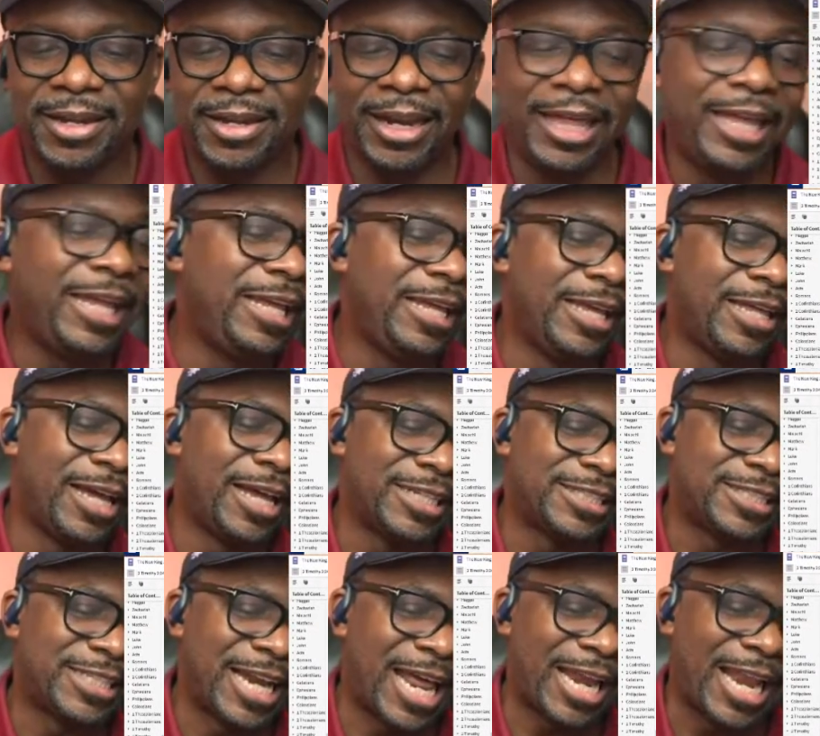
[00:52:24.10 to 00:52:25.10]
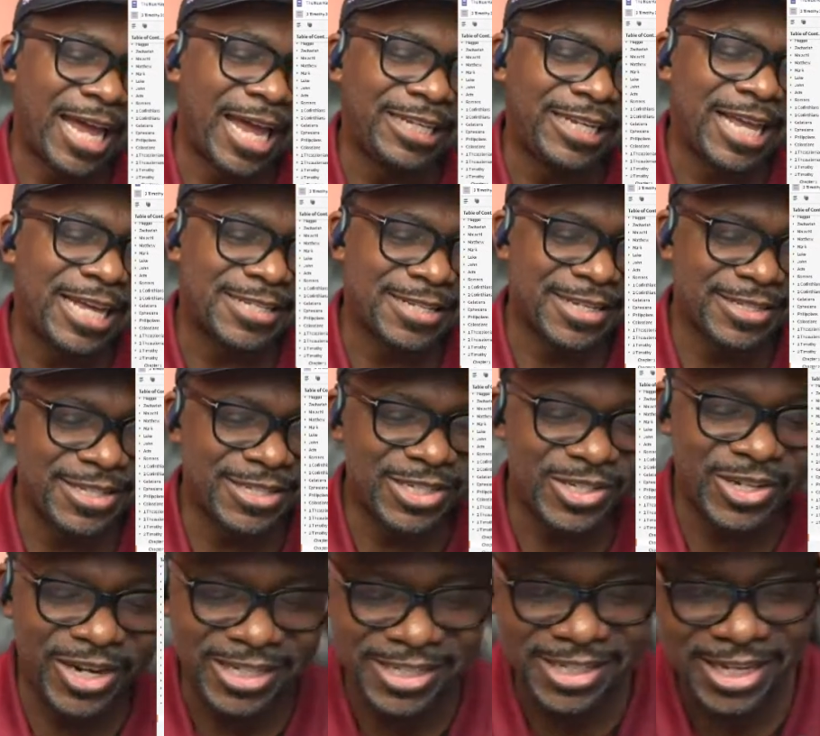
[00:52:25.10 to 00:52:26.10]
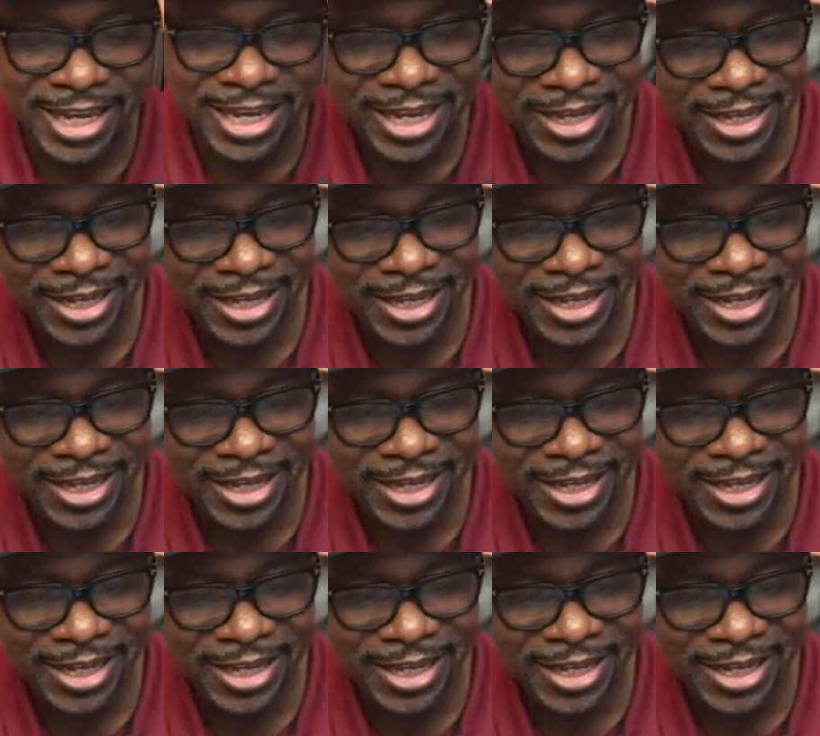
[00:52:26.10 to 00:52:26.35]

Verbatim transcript: Clean cussing, I like that, Sister Tracy.